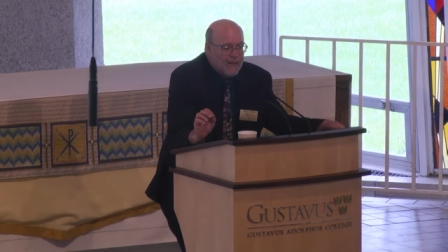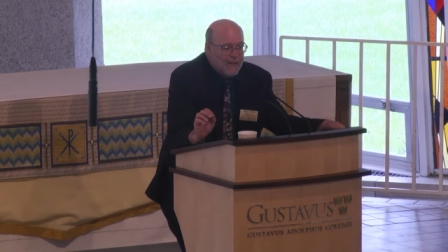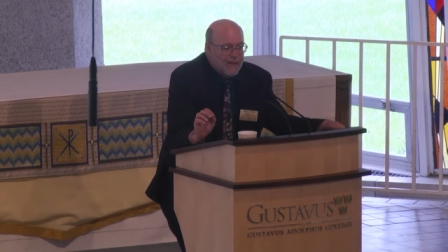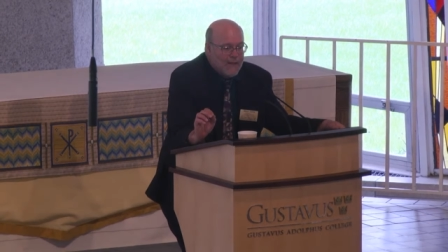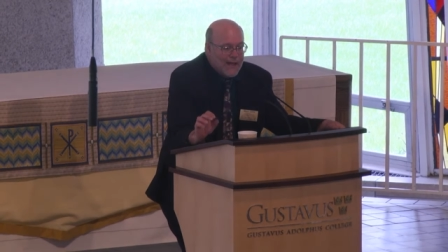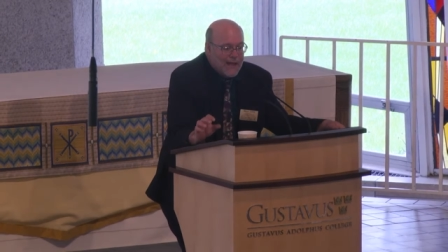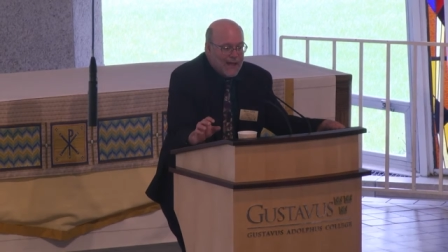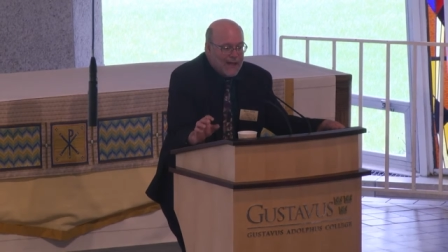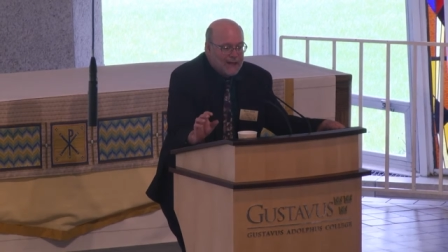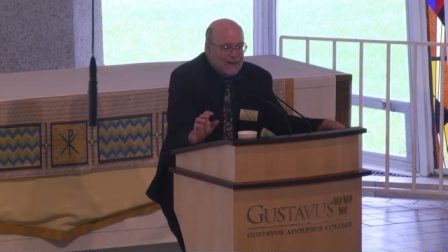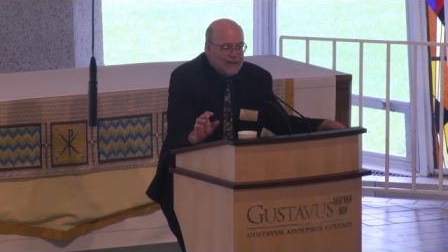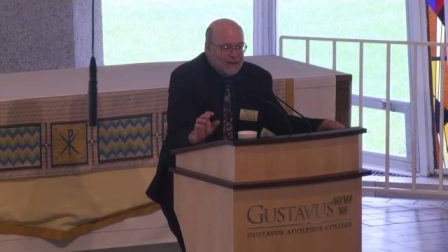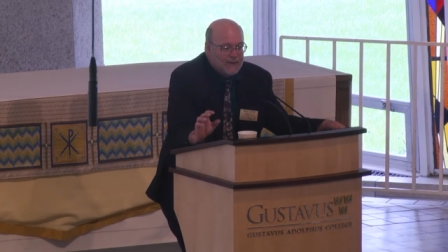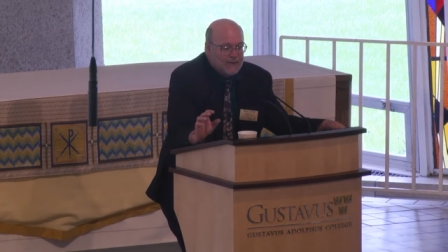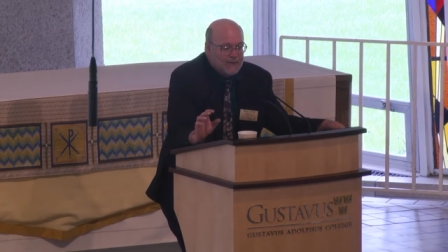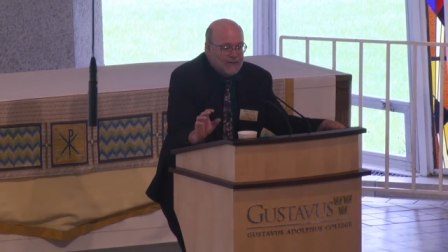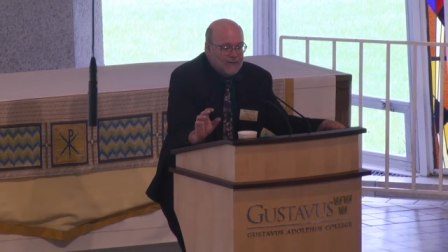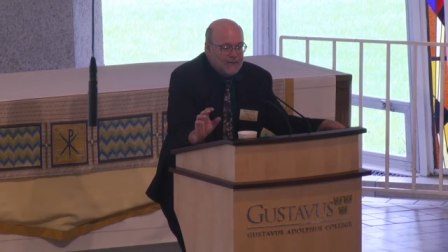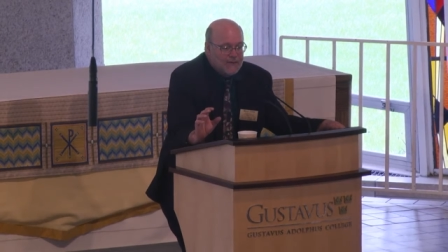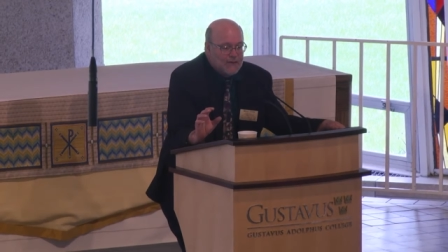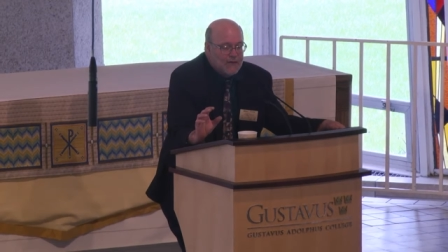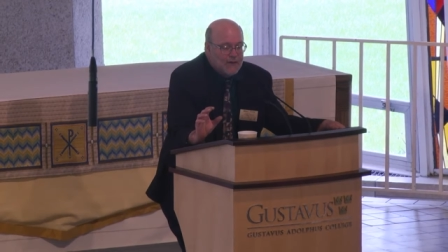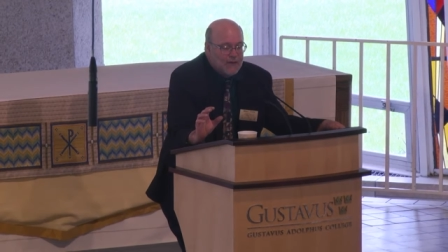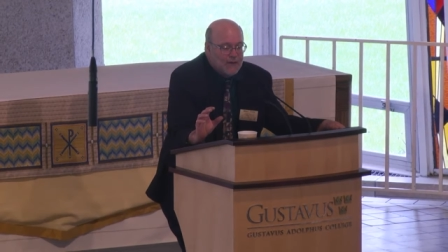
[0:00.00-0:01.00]
that
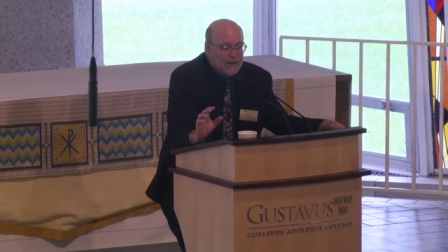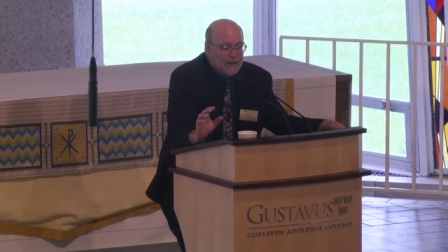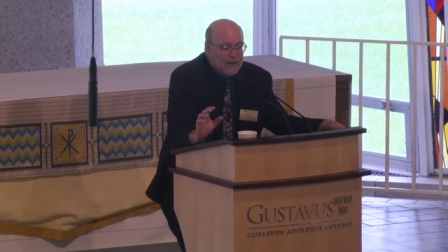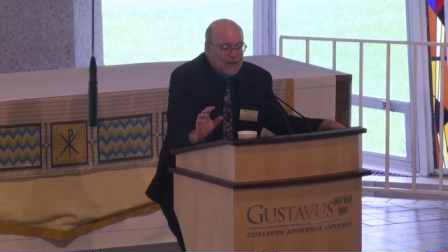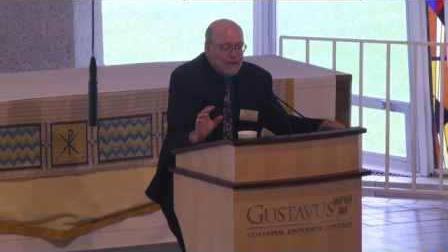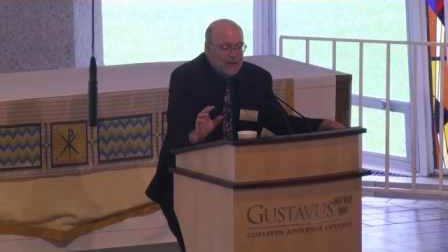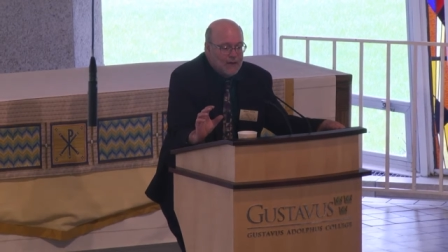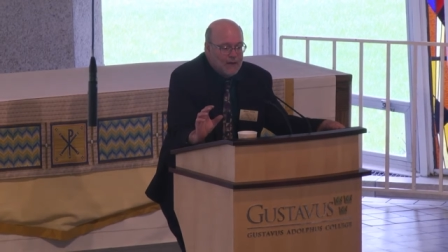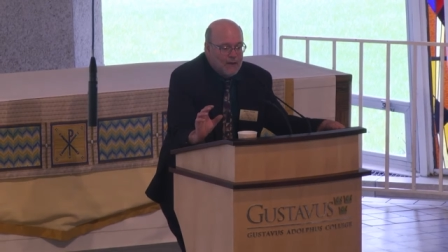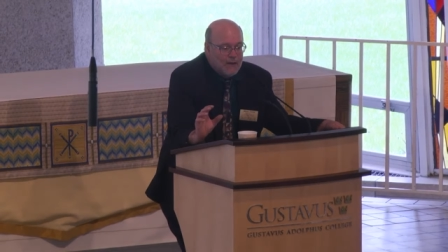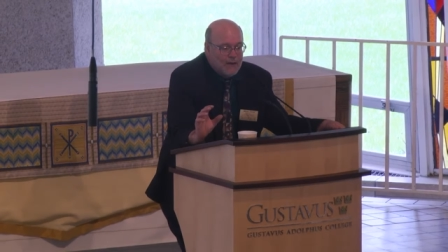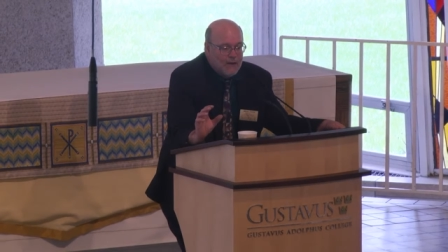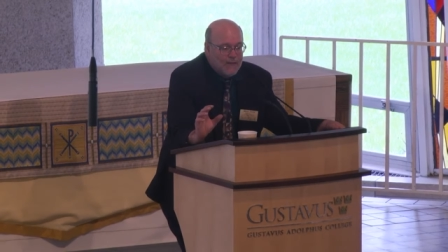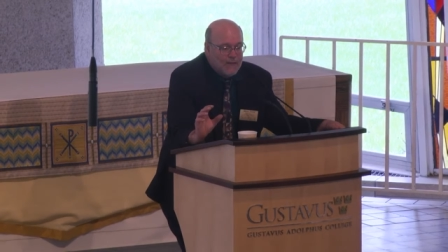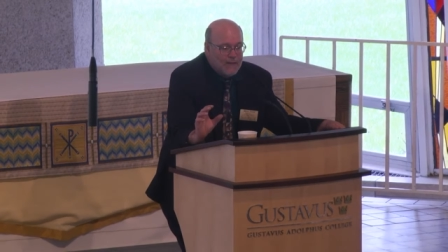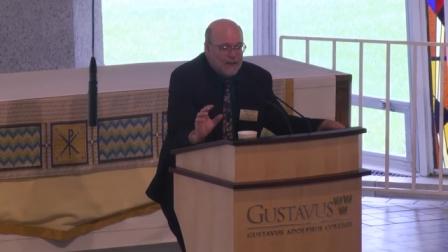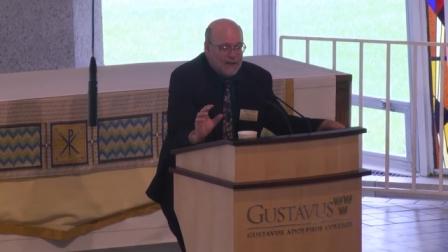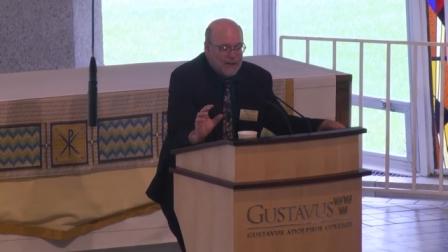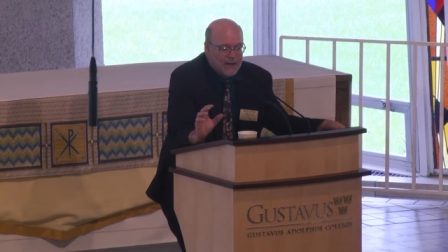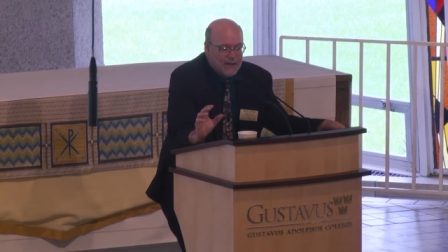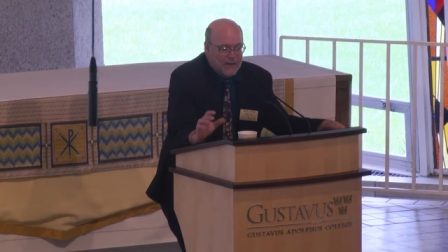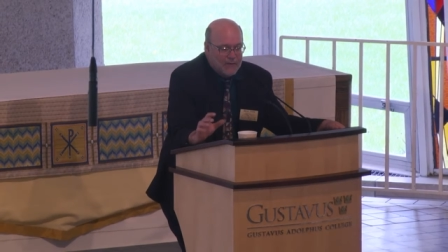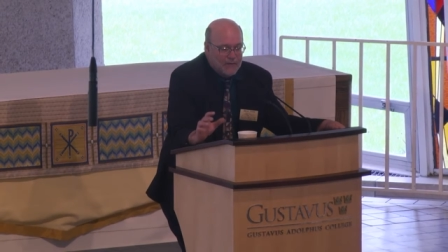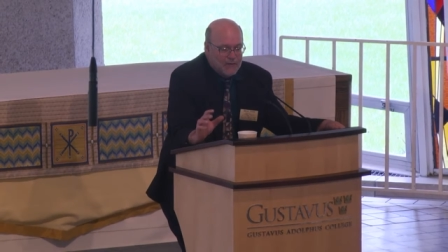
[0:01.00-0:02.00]
is the
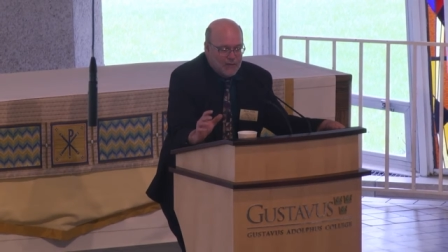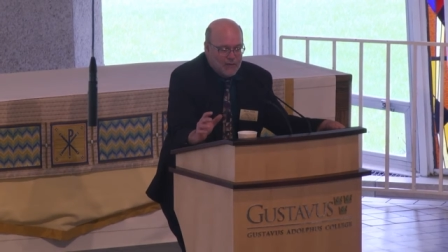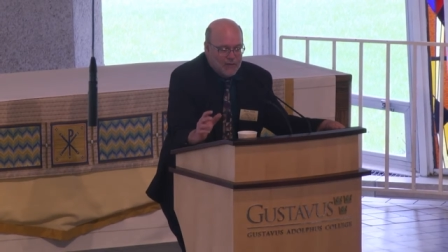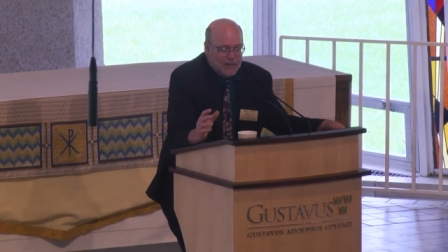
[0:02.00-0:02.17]
kind of